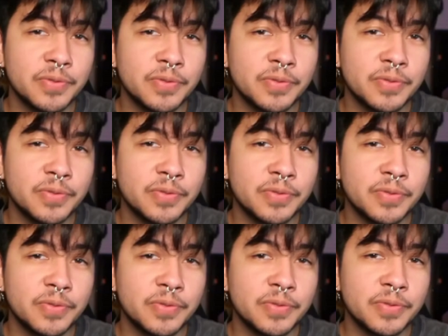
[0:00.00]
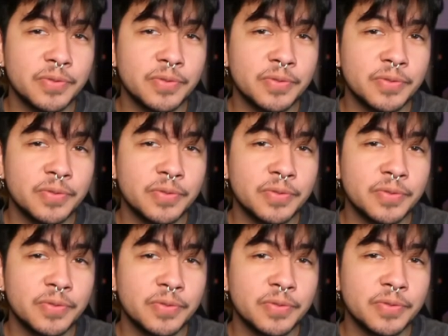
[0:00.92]

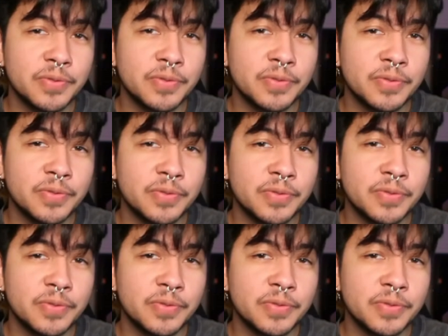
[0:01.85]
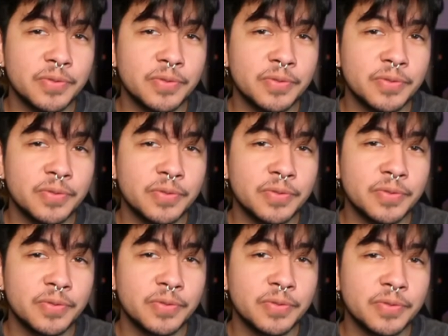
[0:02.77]

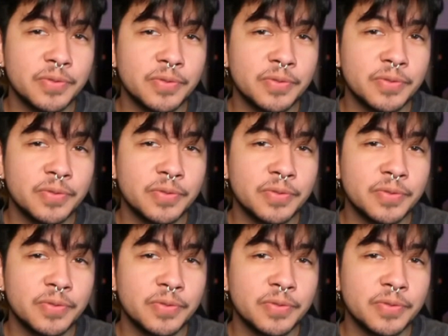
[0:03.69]
Nothing is said.